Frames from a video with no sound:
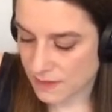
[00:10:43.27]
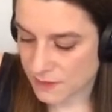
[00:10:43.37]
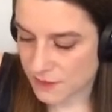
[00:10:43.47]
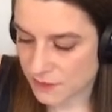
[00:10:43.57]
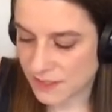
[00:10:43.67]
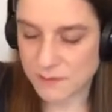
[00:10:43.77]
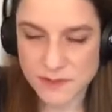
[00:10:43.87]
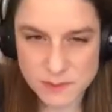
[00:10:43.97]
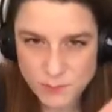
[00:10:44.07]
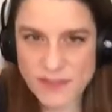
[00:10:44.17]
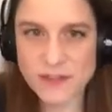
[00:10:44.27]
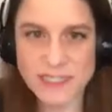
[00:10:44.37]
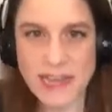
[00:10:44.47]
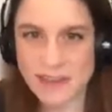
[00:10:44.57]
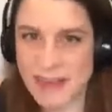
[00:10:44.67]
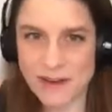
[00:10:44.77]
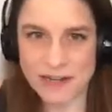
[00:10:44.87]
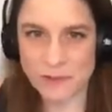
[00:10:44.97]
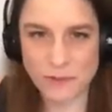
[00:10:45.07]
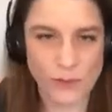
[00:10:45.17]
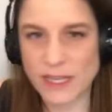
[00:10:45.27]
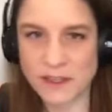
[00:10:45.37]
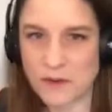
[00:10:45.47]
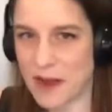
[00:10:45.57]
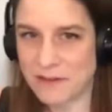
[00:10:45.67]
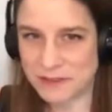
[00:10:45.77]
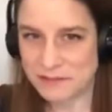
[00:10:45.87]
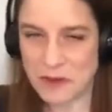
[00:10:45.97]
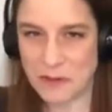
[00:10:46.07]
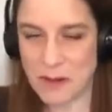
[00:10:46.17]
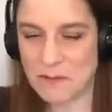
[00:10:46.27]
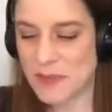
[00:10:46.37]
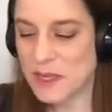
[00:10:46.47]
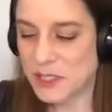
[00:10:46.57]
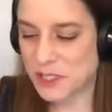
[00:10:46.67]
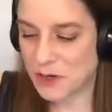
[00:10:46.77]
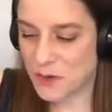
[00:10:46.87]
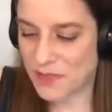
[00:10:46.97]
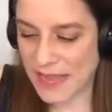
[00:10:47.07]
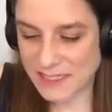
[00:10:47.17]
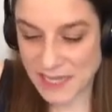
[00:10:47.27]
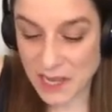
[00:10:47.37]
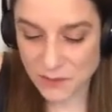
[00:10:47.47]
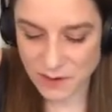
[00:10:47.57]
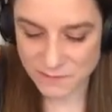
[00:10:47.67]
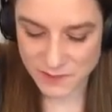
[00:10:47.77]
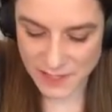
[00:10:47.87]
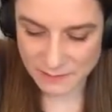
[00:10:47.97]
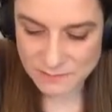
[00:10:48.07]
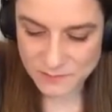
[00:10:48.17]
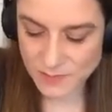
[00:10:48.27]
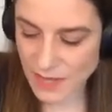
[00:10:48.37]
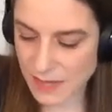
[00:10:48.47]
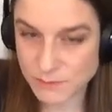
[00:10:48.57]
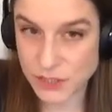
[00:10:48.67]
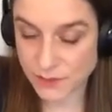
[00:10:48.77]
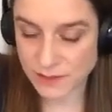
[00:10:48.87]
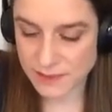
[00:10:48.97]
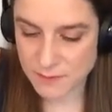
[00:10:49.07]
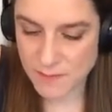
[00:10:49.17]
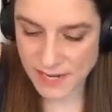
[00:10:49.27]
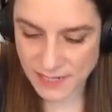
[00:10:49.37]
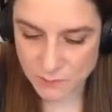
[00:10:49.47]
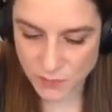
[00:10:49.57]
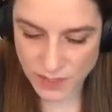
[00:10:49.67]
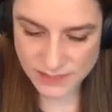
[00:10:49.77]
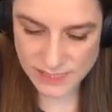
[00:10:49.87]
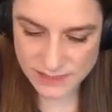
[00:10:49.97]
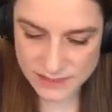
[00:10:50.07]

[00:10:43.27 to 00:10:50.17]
So they spread their tail out and wiggle it around. Okay, so that tail ruffling during the mating process